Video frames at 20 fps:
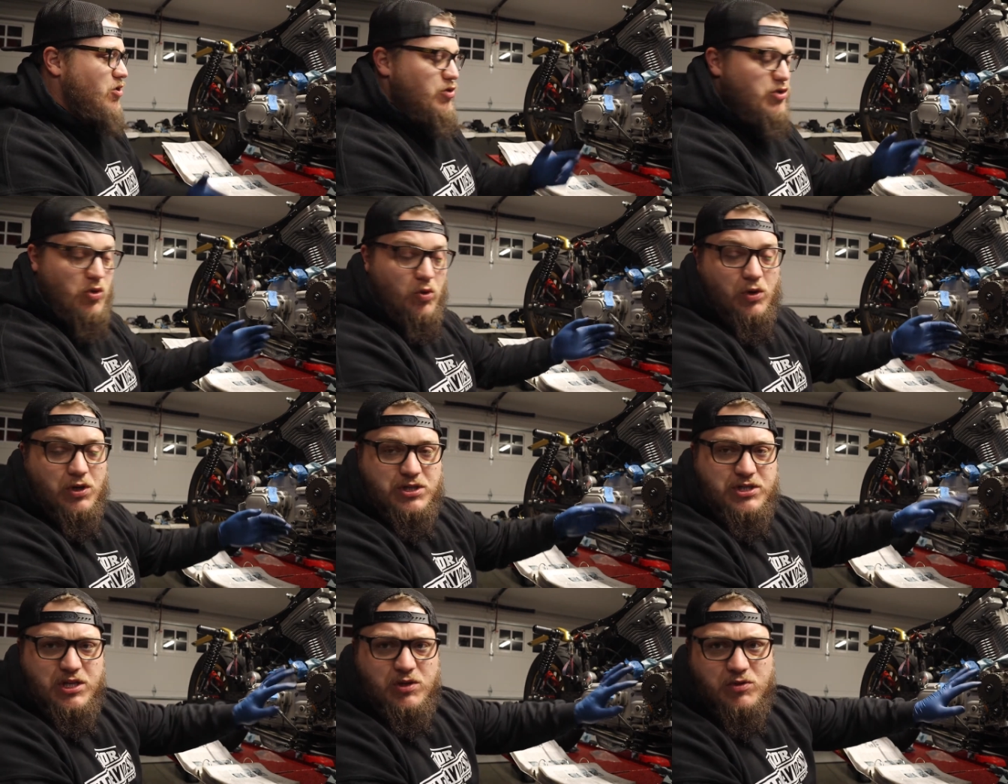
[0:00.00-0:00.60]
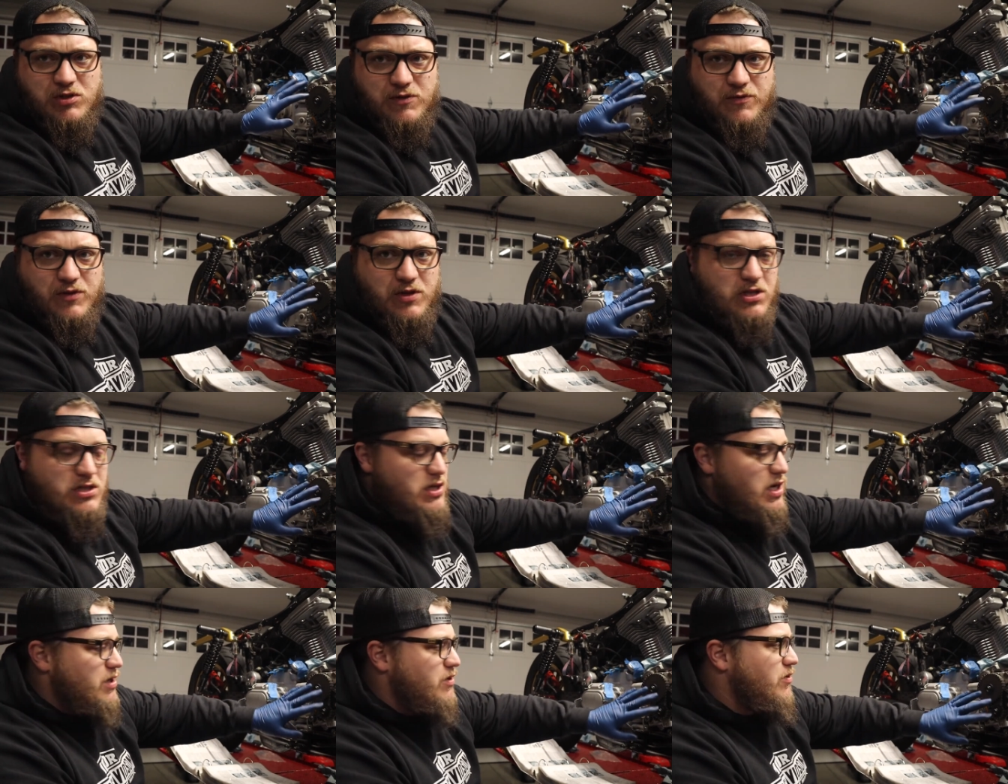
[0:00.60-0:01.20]
no torque sequence for
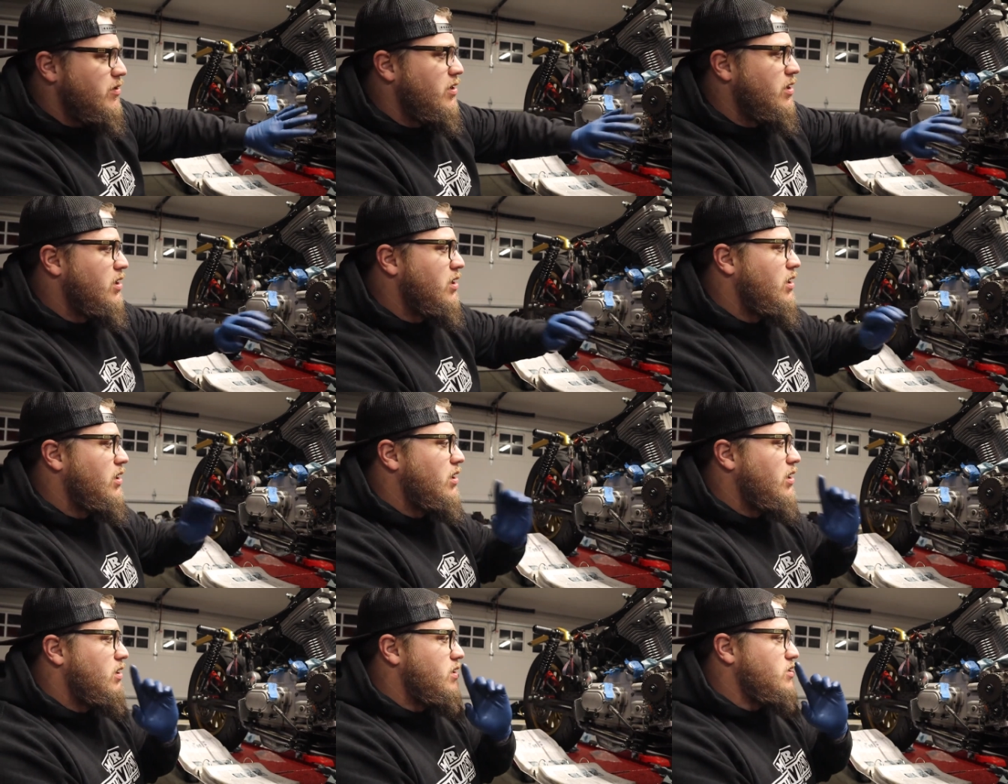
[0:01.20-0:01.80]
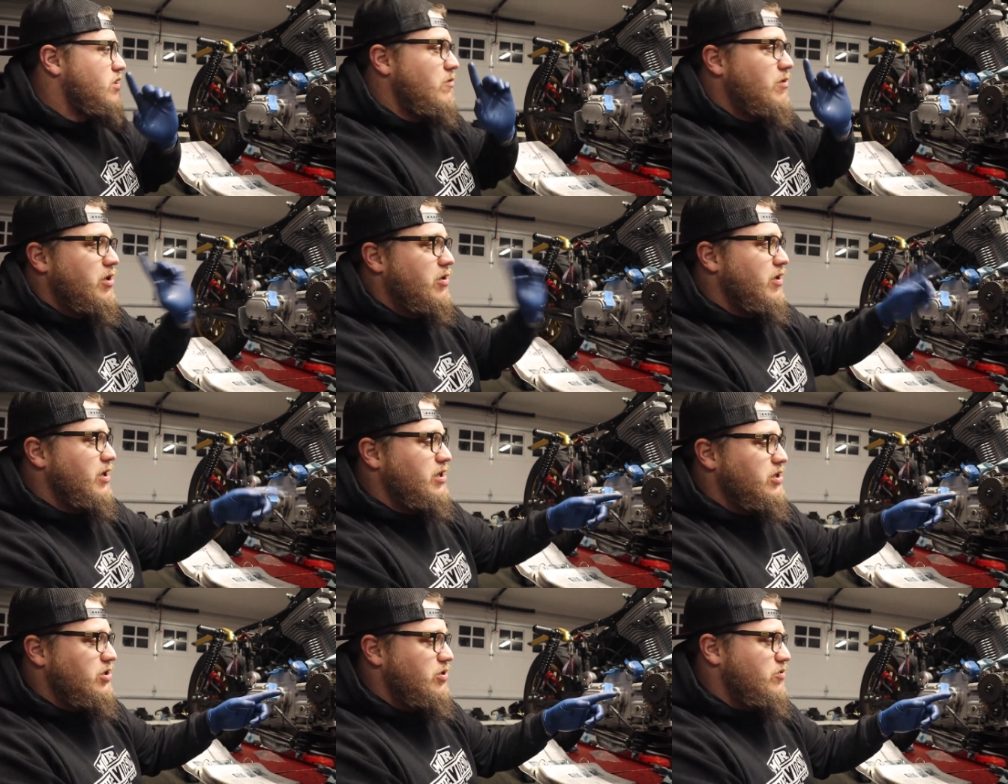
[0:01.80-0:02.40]
this either. So I'm gonna go
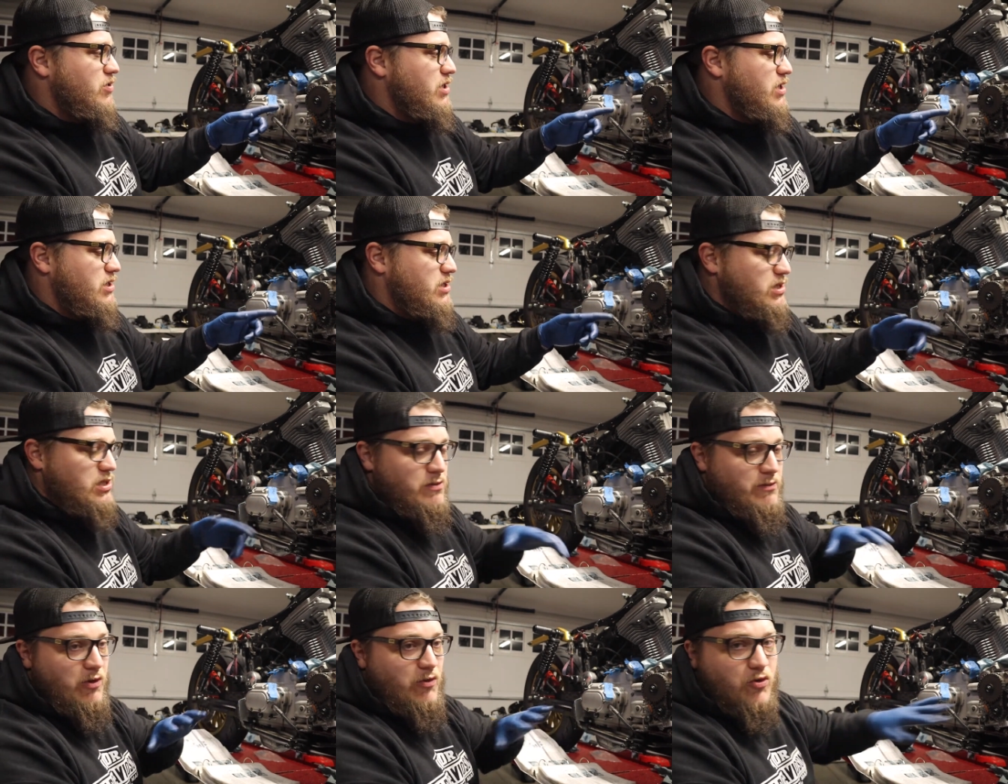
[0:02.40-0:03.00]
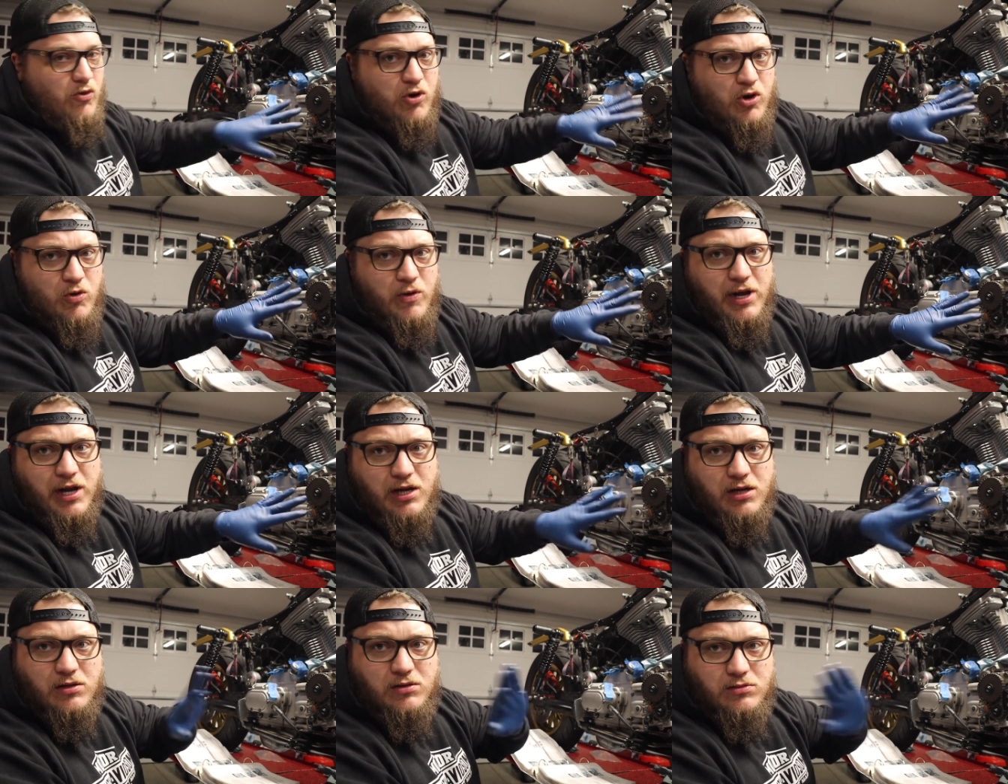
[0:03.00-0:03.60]
ahead and do this. It's gonna be real
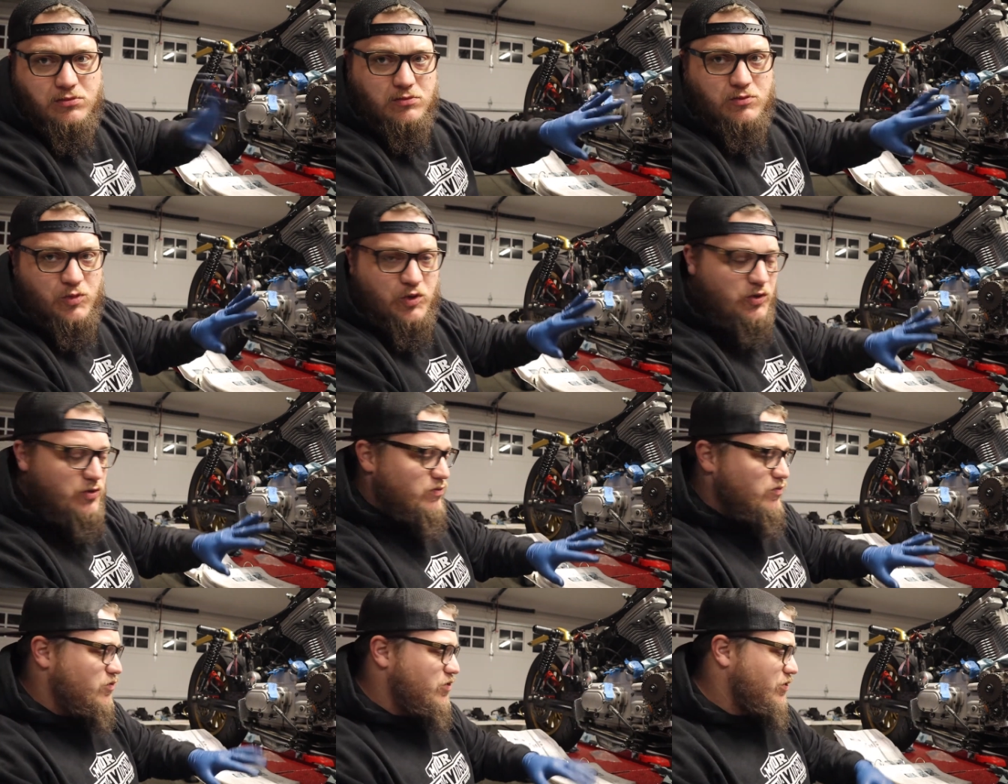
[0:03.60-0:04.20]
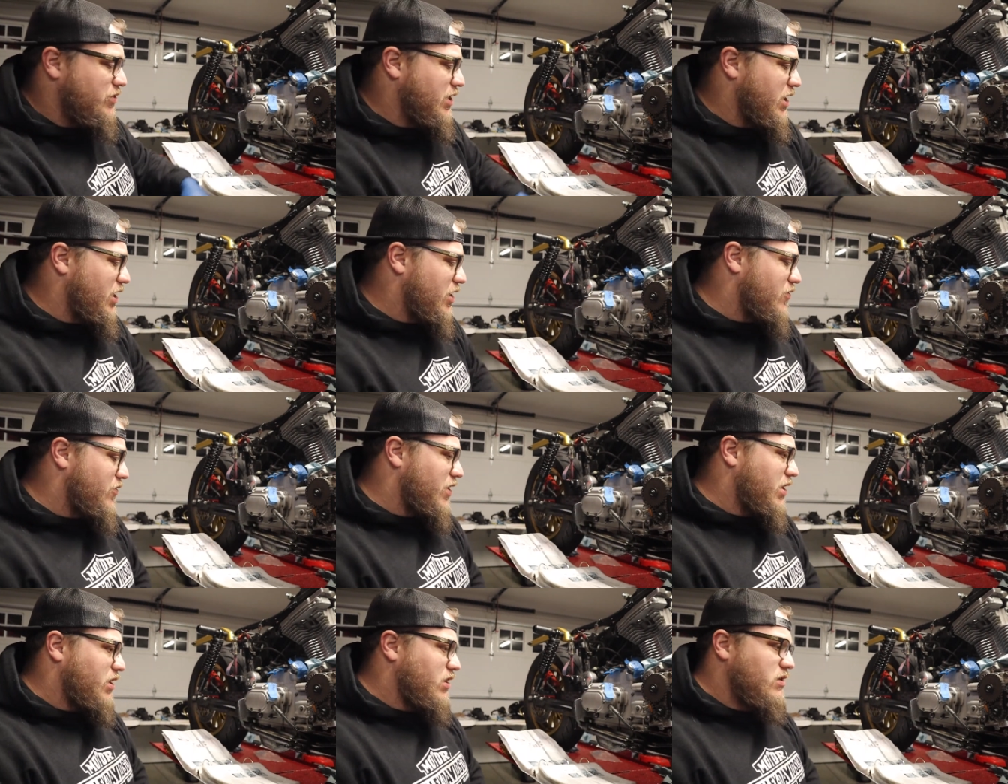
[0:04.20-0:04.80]
quick, real, real nitty
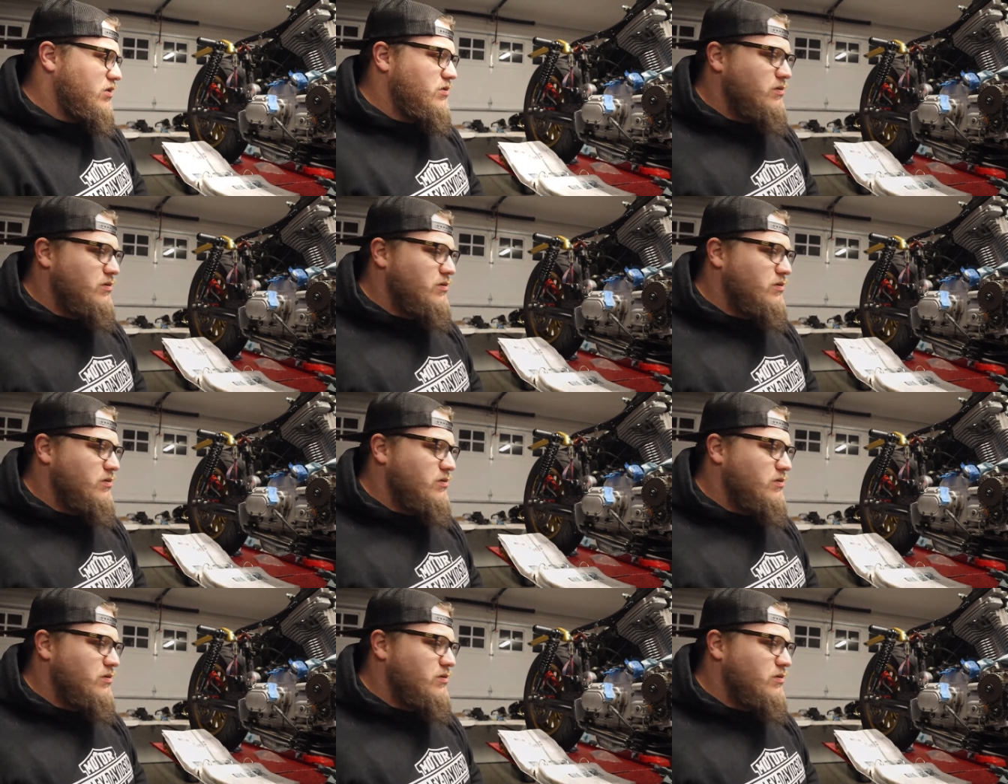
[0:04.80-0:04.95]
gritty.